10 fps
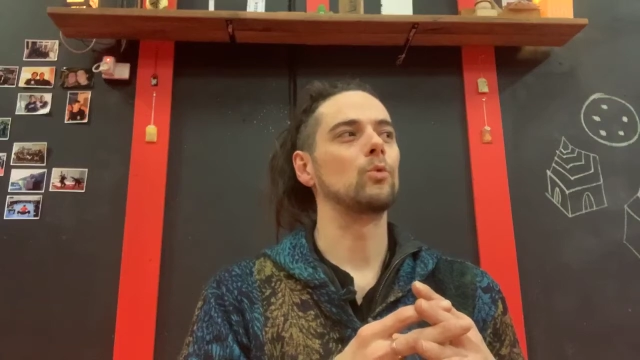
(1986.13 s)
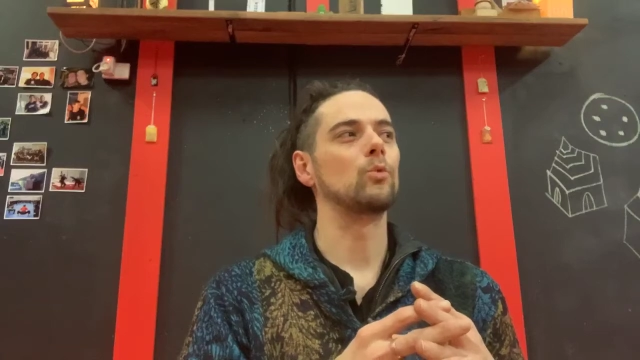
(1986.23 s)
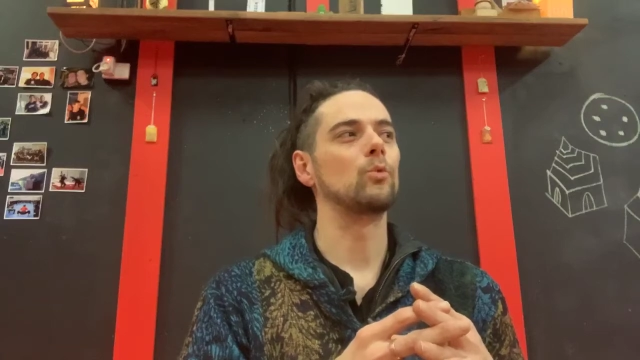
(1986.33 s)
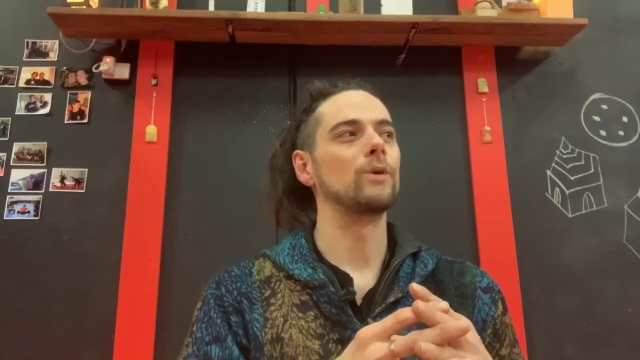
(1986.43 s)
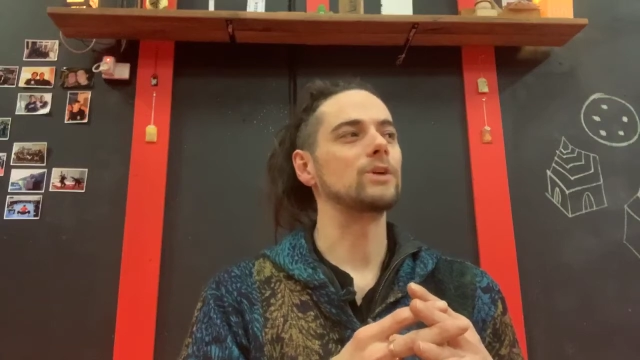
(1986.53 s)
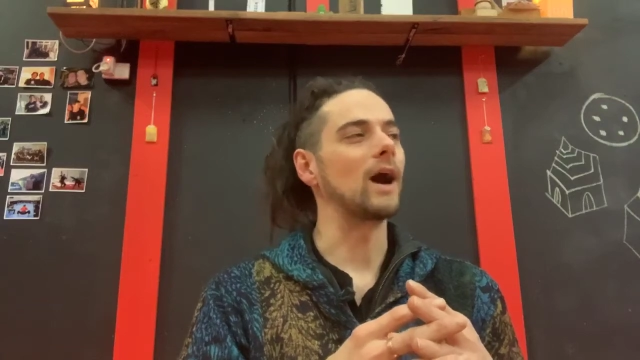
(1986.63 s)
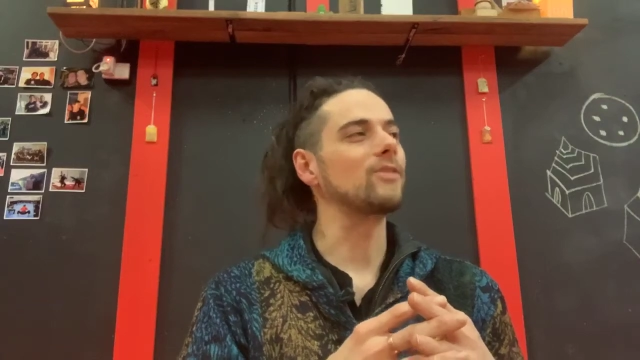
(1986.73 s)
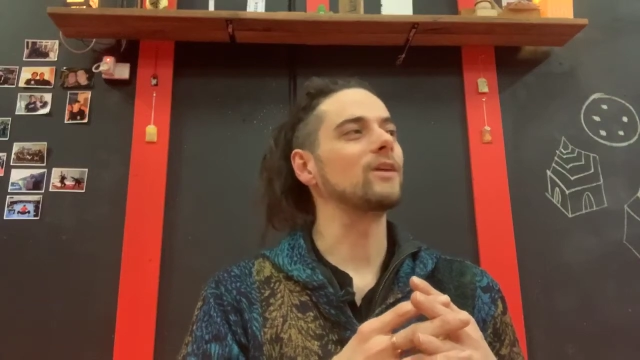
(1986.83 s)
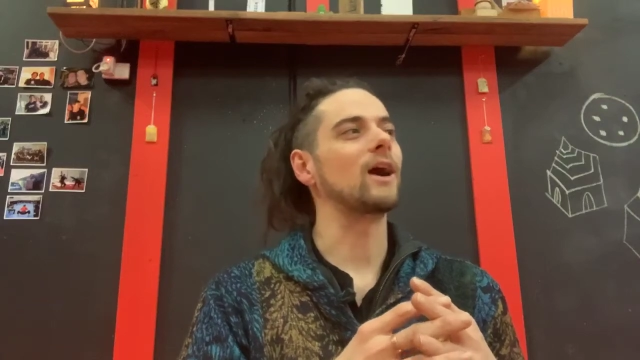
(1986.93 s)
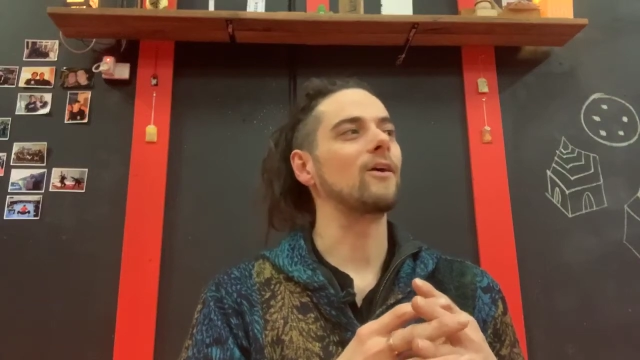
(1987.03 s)
which I think
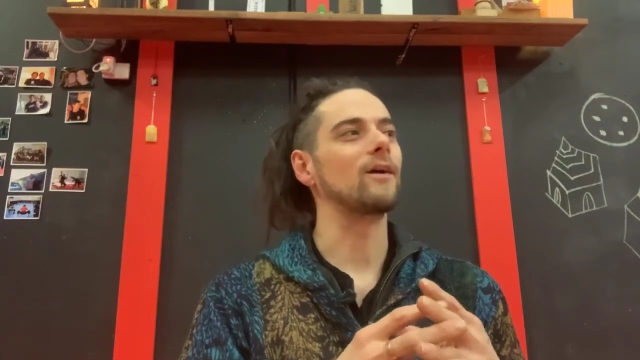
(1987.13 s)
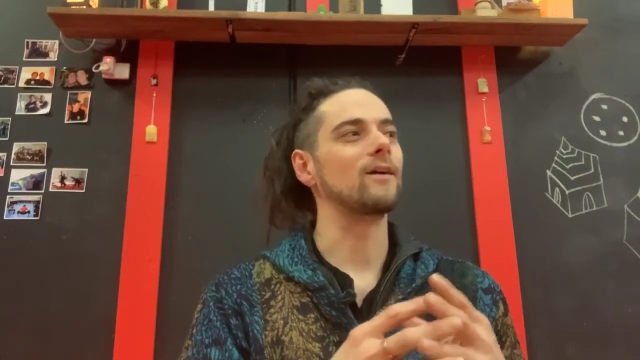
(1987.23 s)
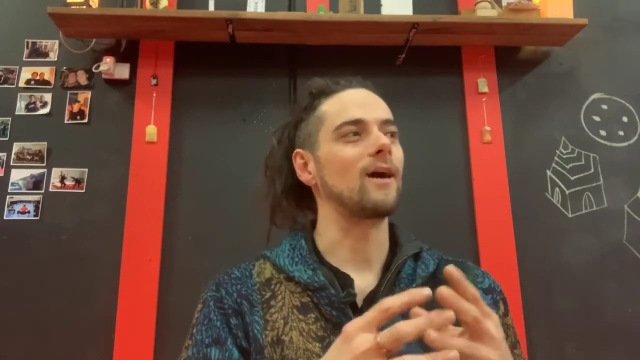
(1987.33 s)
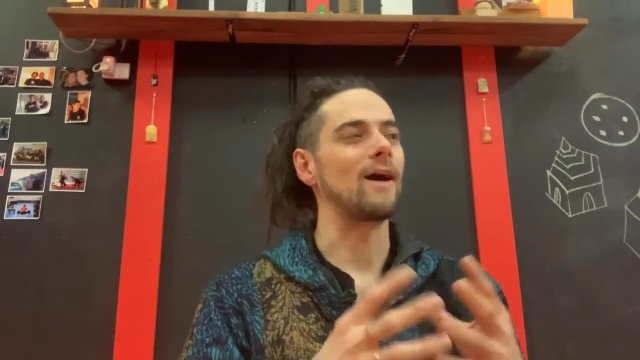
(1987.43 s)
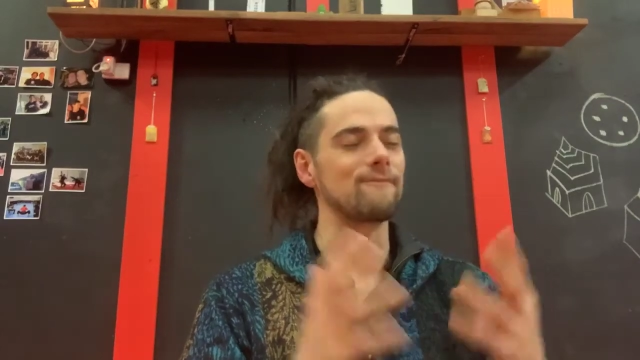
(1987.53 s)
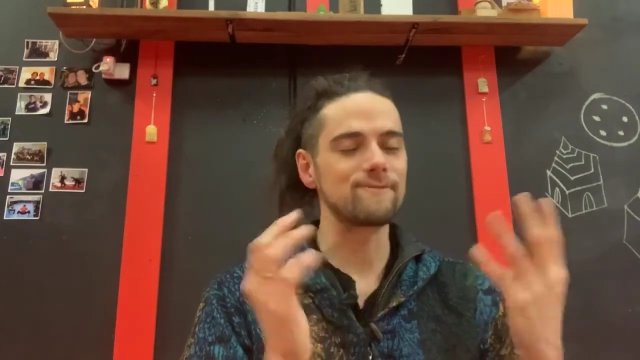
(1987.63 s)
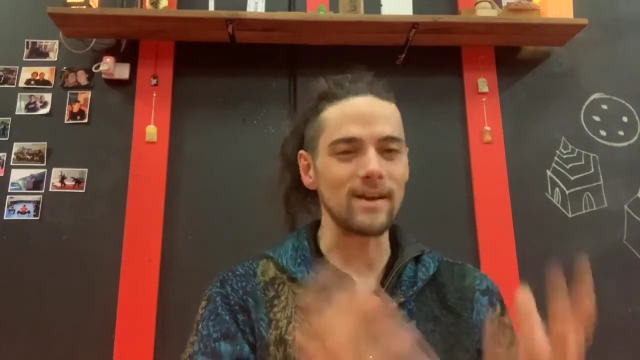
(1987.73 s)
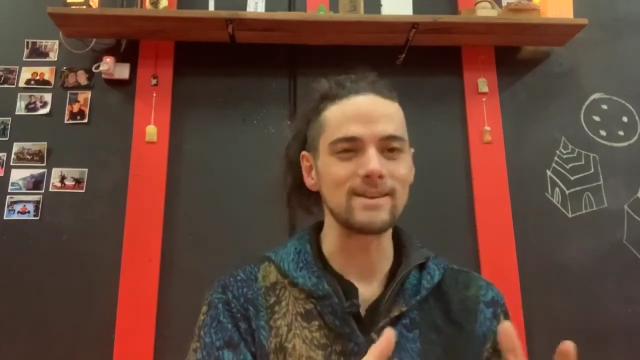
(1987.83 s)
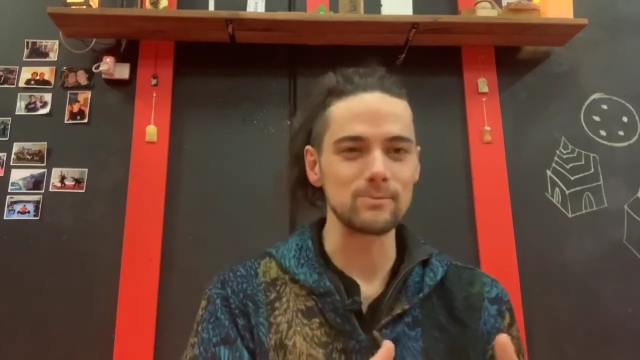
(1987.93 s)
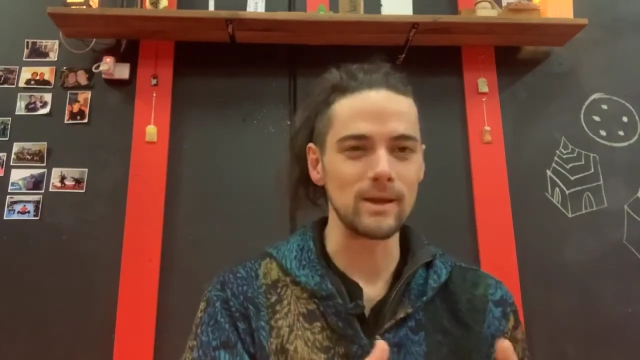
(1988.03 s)
are
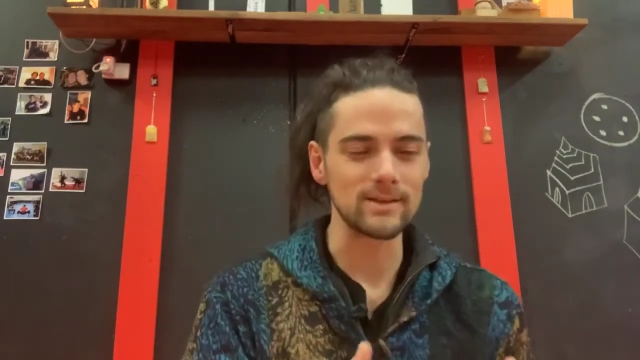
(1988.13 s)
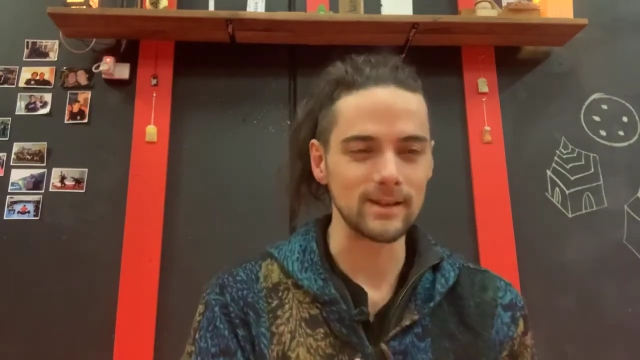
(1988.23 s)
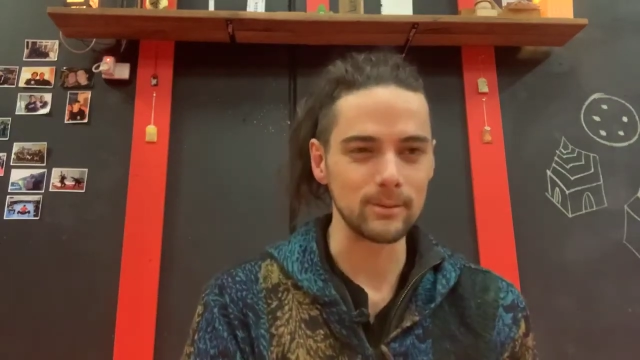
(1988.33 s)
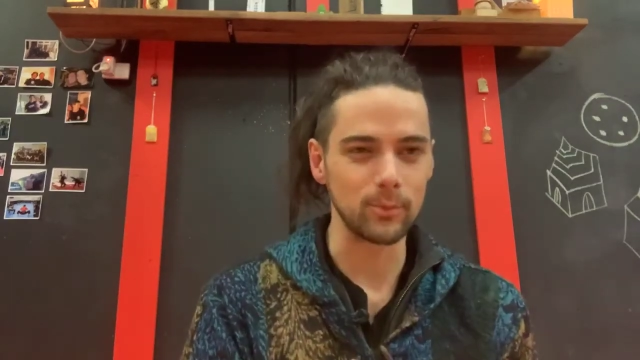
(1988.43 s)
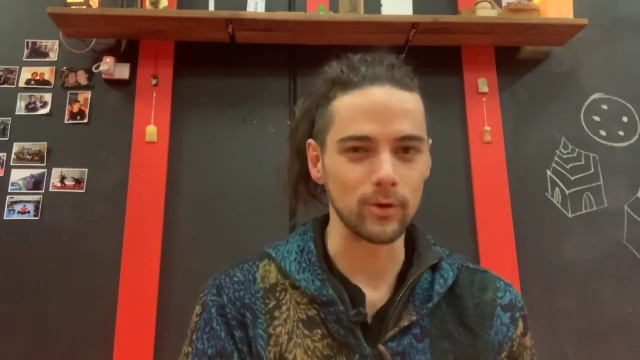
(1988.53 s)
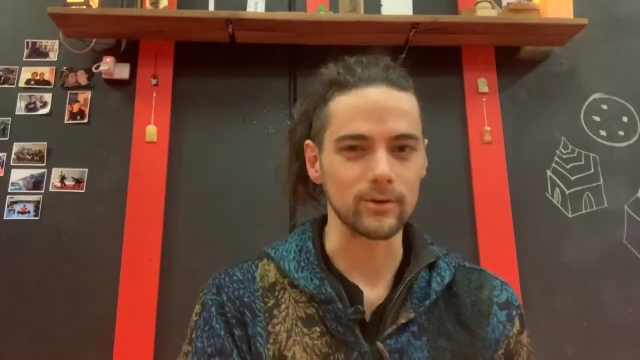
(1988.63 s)
fundamentally important